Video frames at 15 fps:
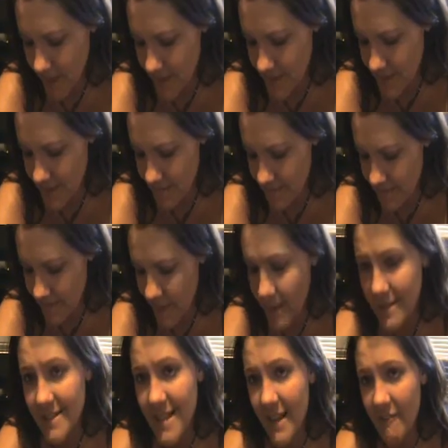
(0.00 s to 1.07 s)
like it's like
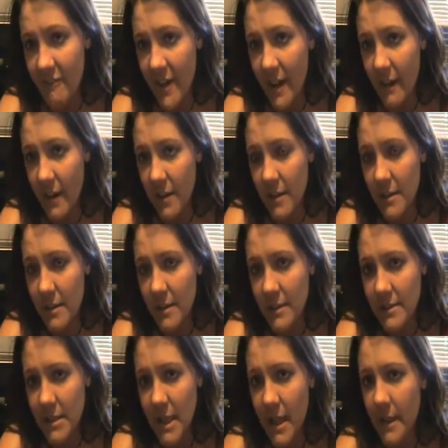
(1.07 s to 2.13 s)
it's not fair.
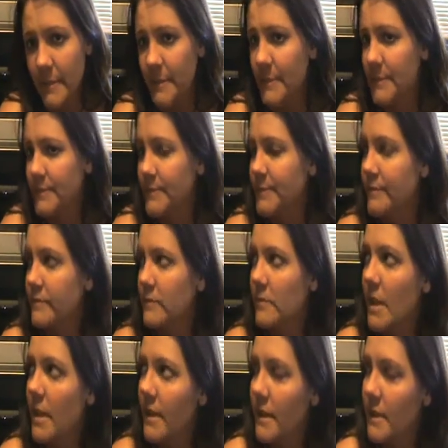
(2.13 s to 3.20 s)
It's not
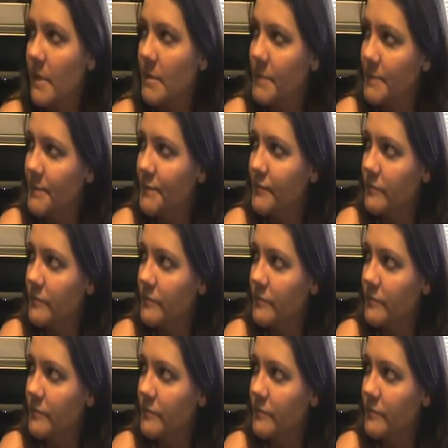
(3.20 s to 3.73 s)
like I'm